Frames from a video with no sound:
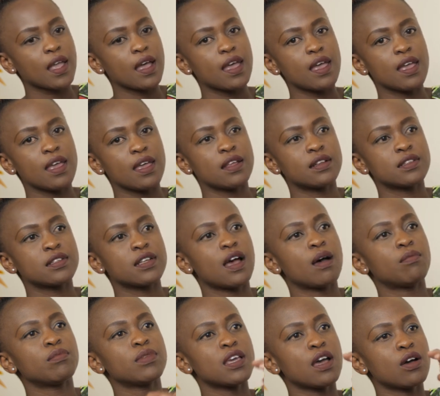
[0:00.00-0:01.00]
And
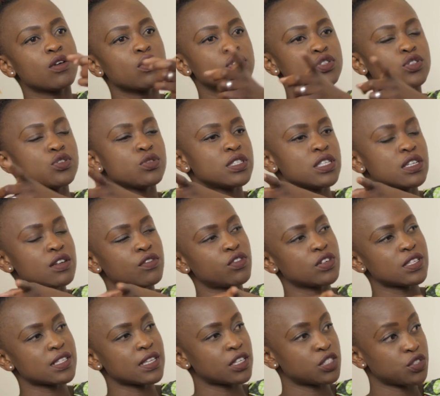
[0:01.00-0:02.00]
I'm here consulting
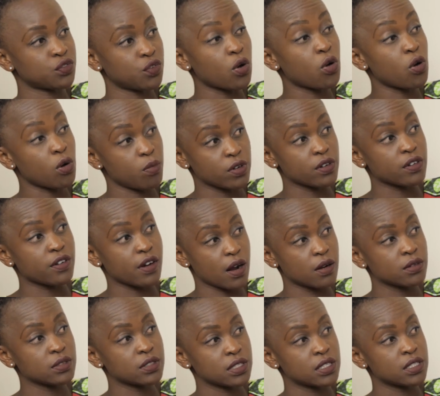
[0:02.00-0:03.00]
for Search for Common
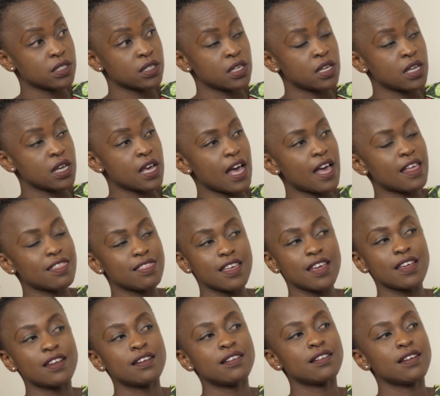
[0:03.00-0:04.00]
Ground. And
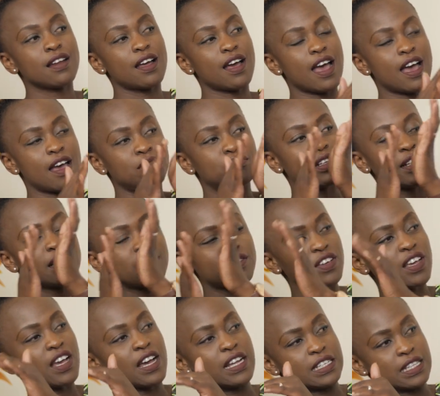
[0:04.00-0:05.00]
then I'm
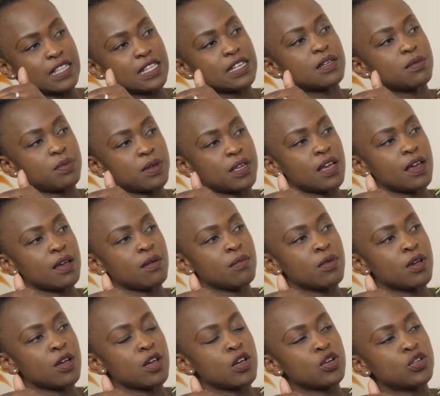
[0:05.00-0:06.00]
leaving at 3
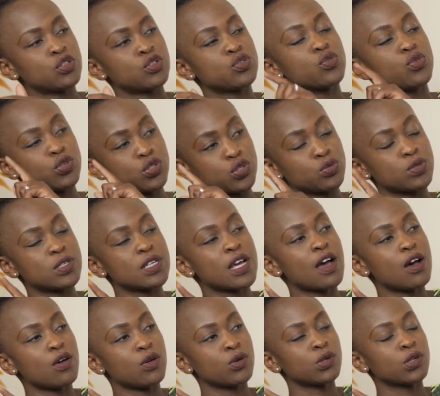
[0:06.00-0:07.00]
p.m. To go to
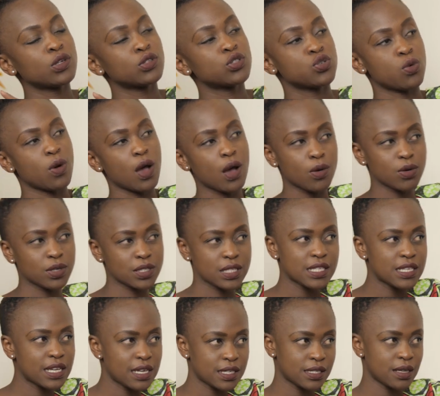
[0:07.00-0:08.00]
town to work on
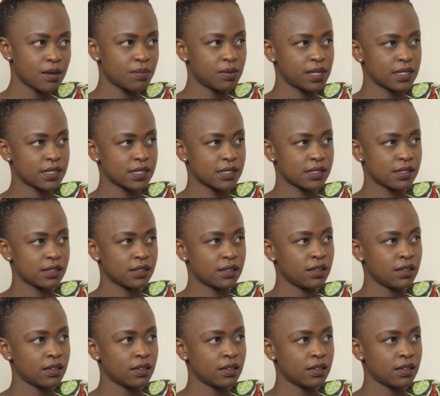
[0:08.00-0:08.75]
Siasa Place.